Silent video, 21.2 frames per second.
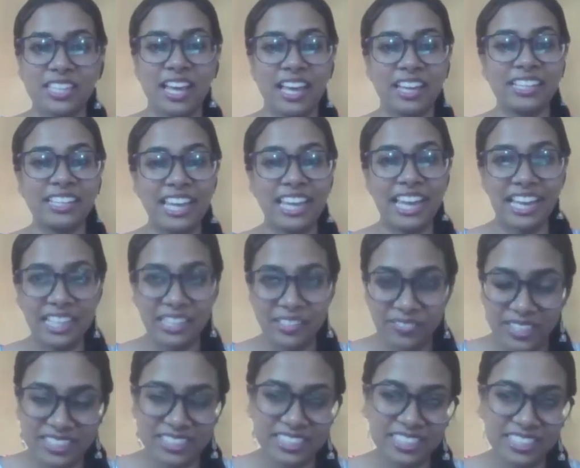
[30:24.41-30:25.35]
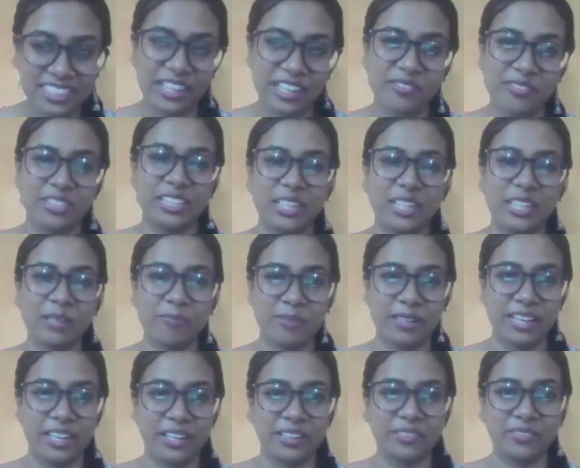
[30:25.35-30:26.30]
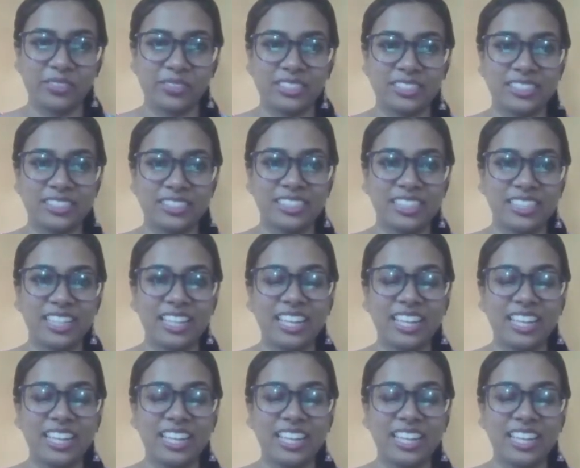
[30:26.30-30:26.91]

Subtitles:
and elevating everyday behaviors.